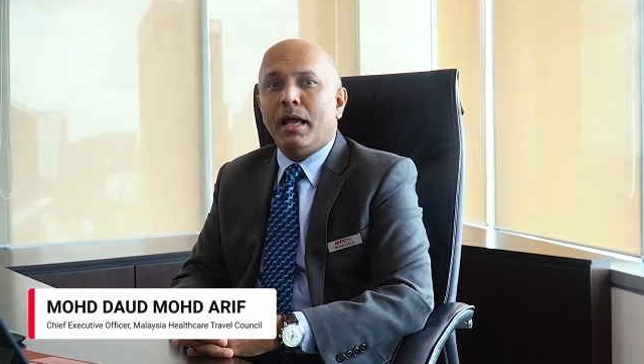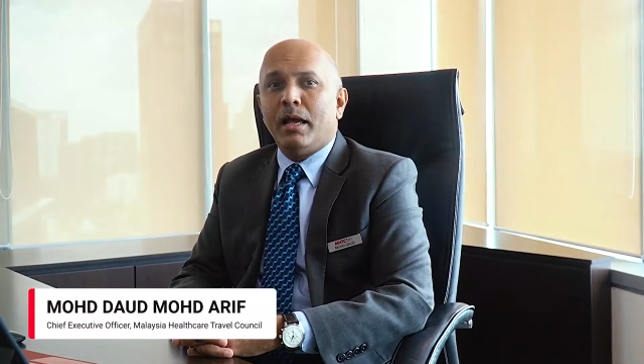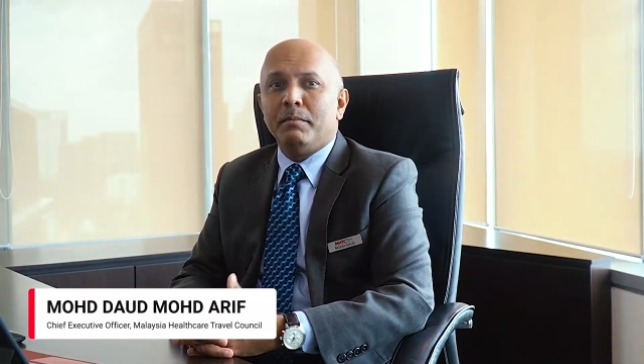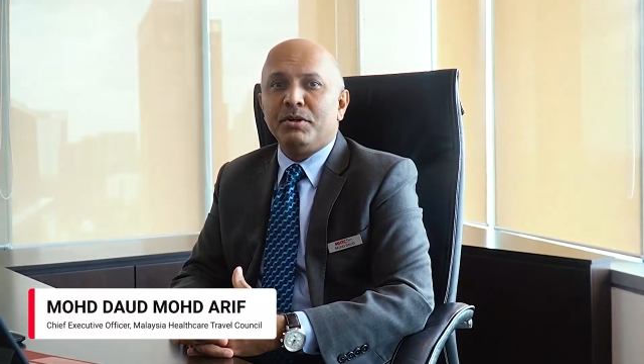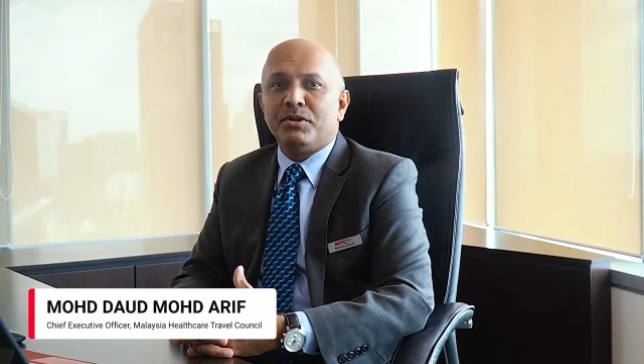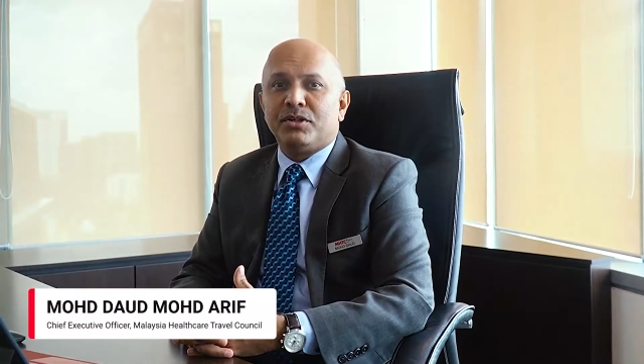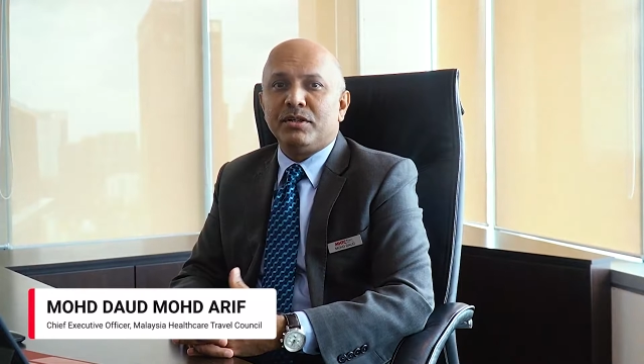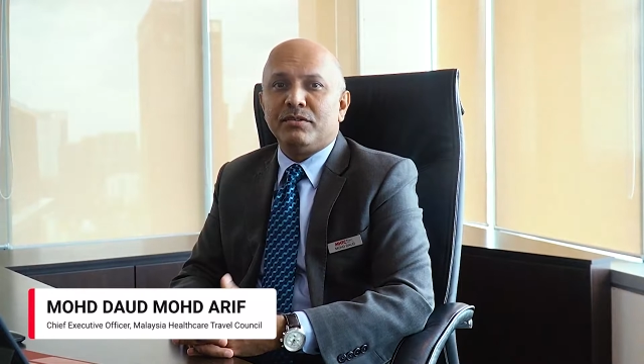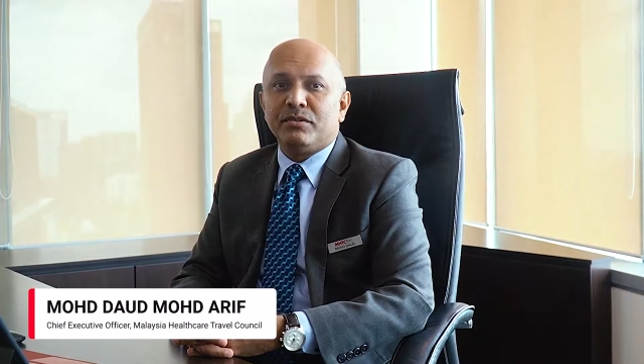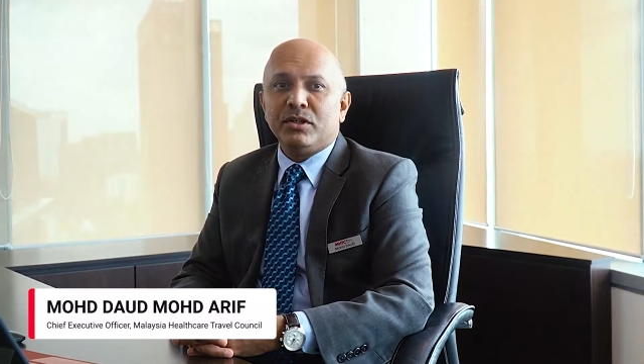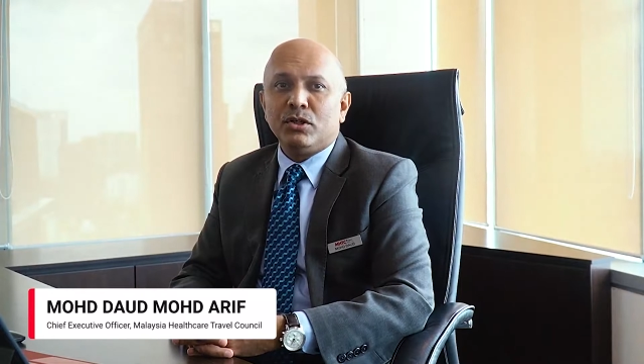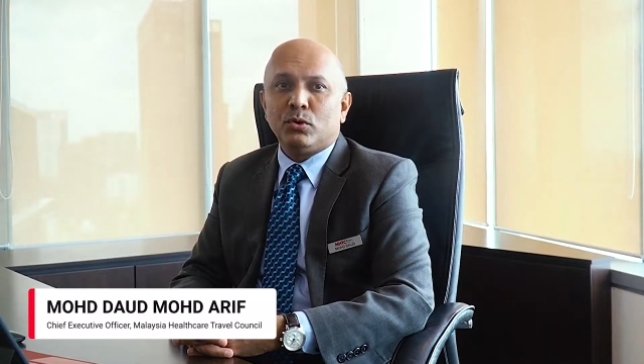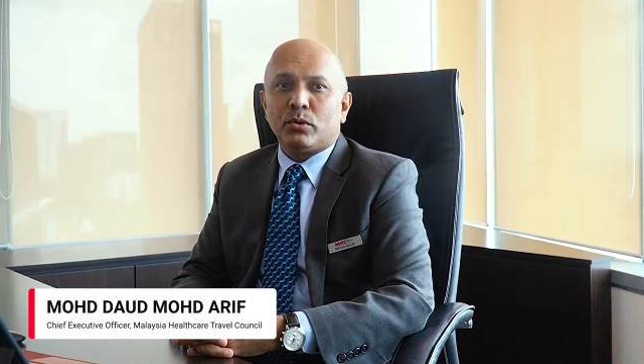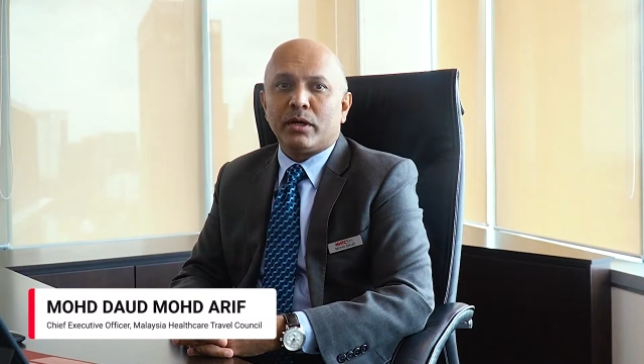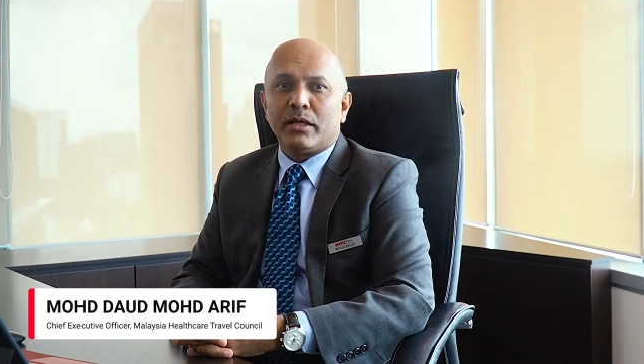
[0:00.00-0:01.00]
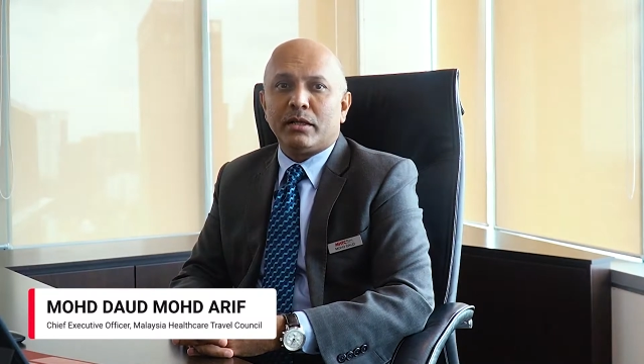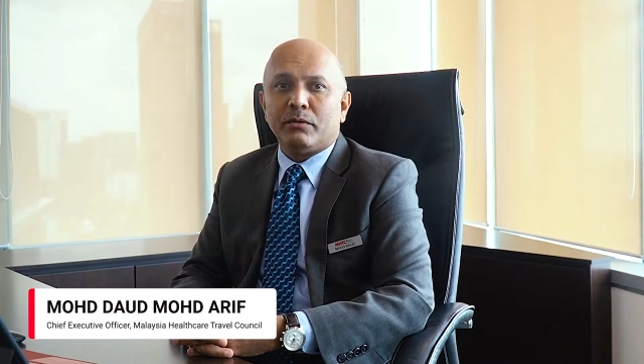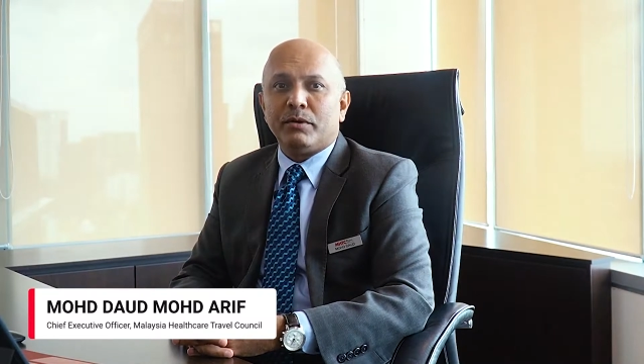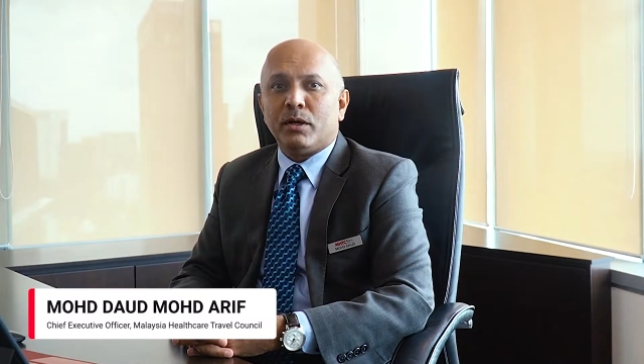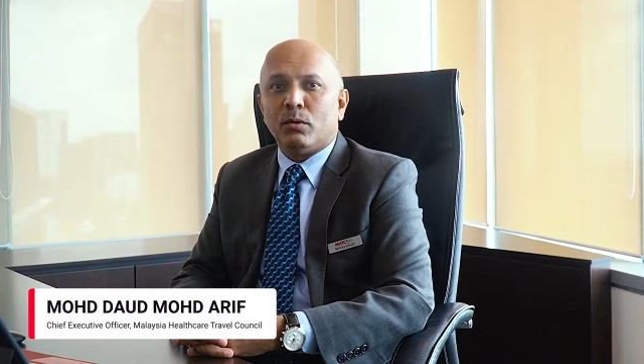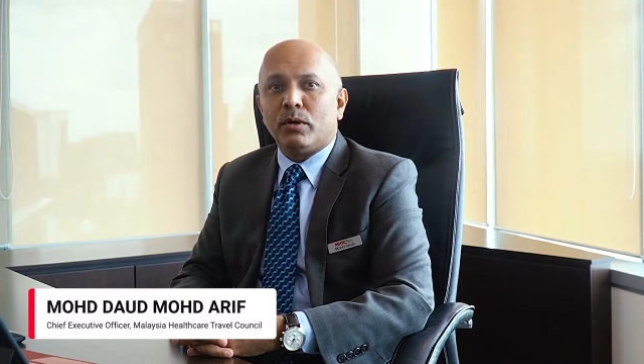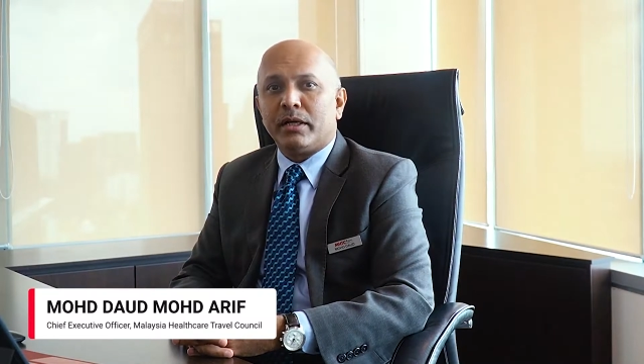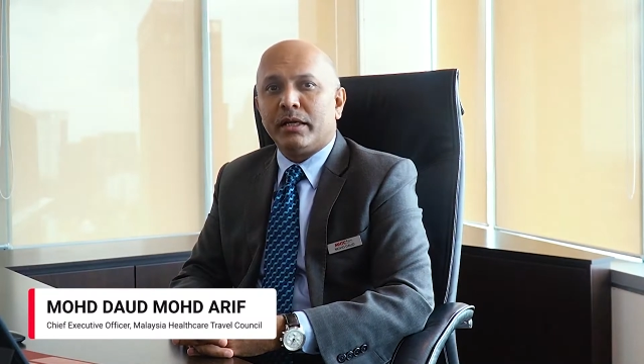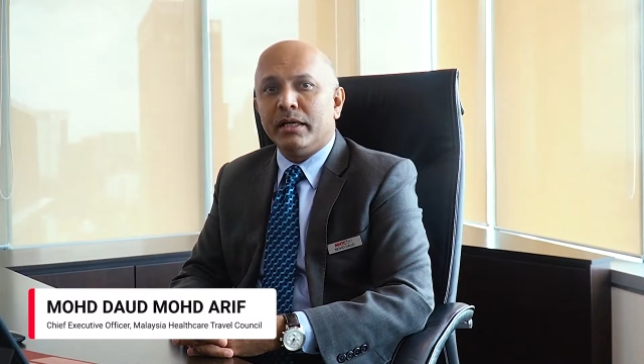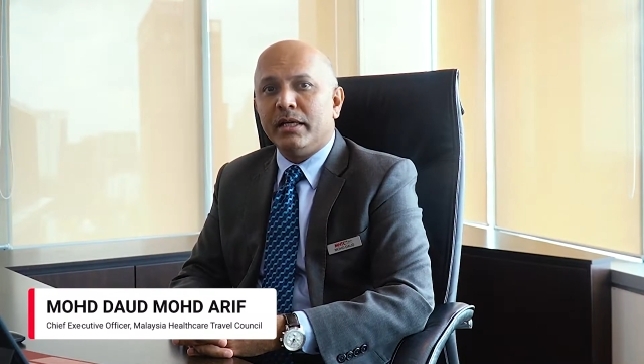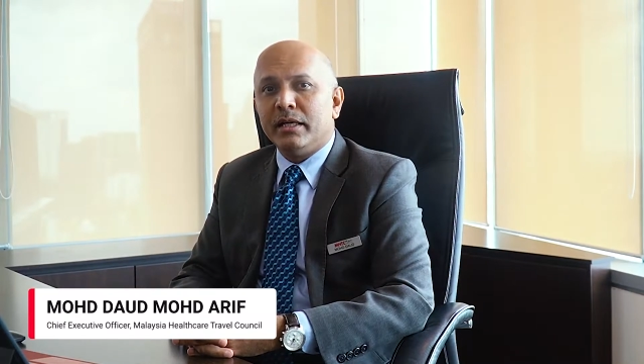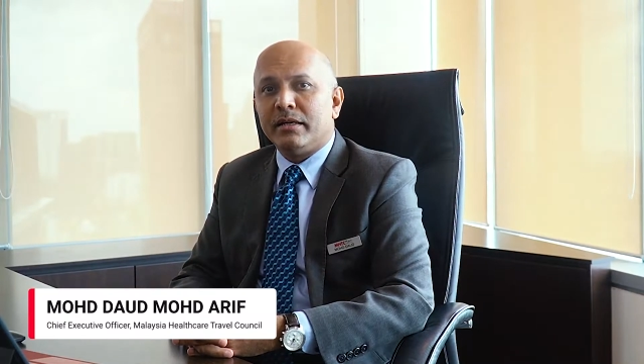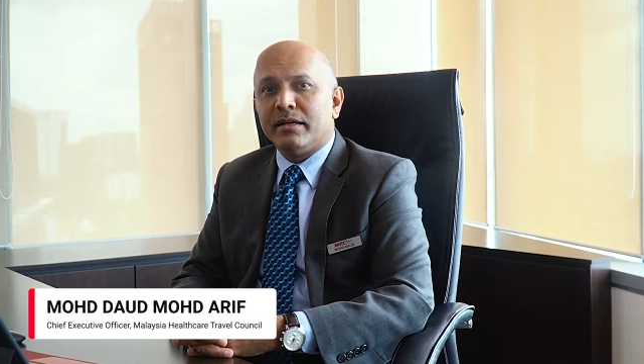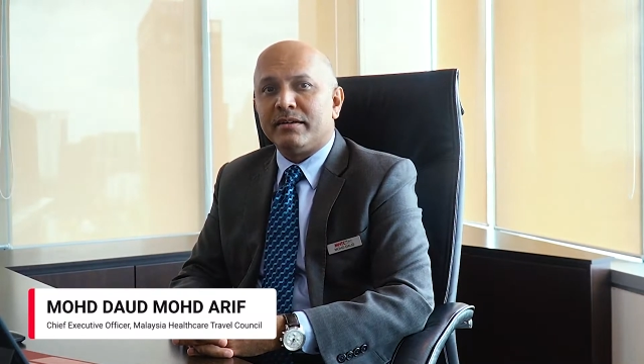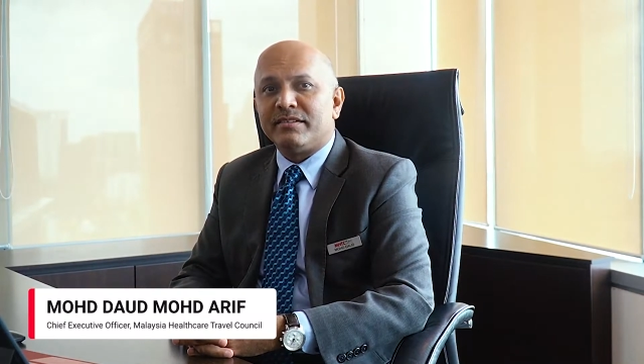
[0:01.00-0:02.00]
MHTC, together with our key
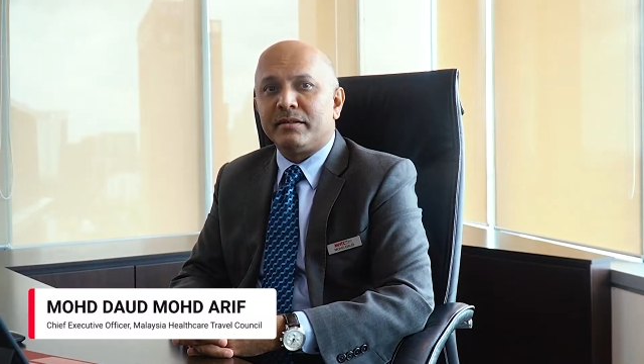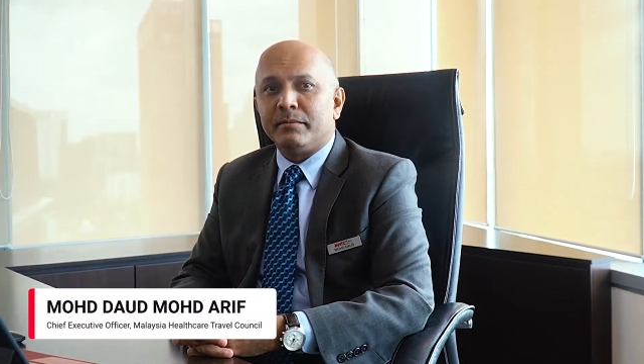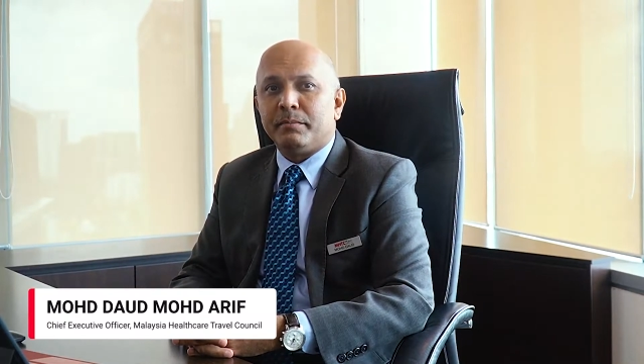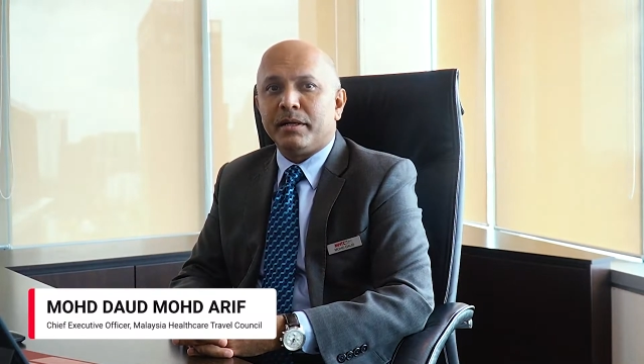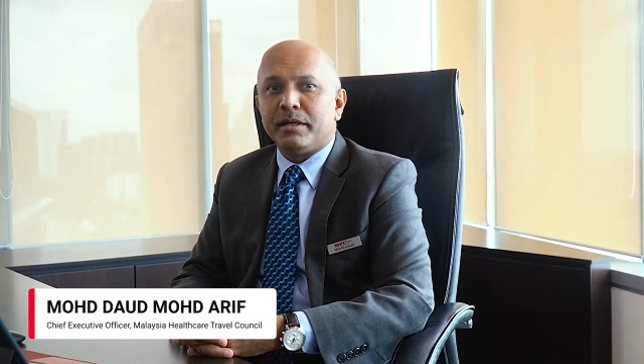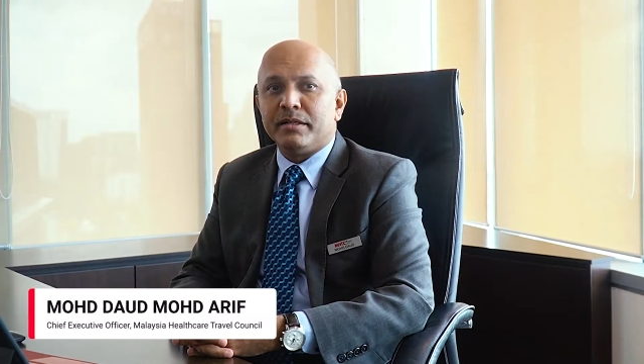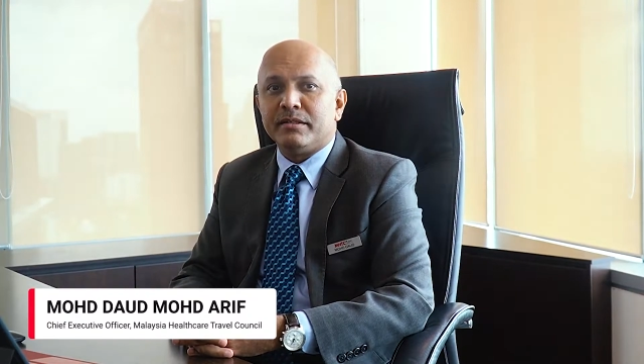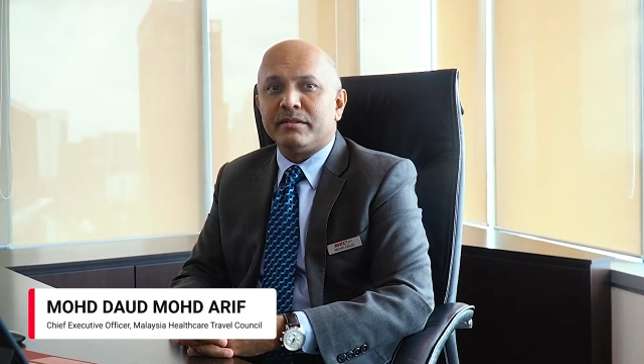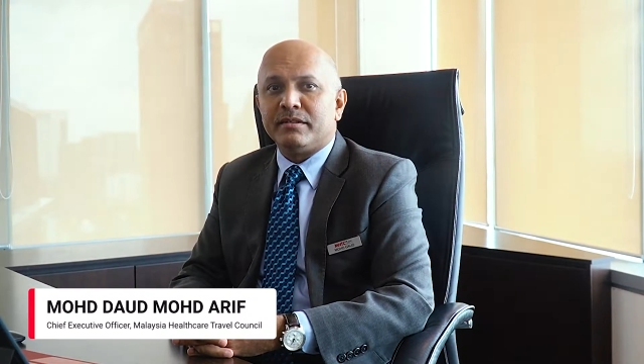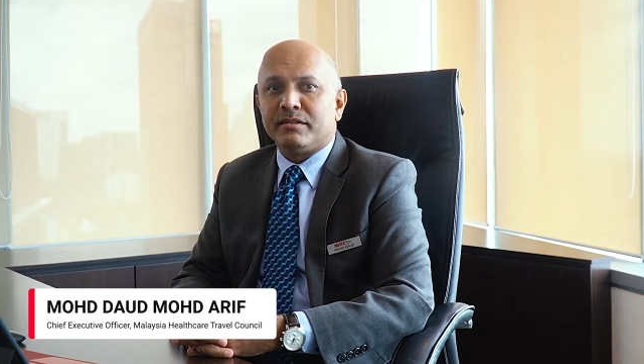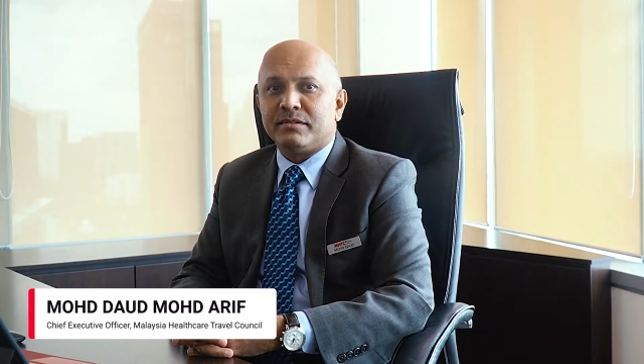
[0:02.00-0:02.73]
industry players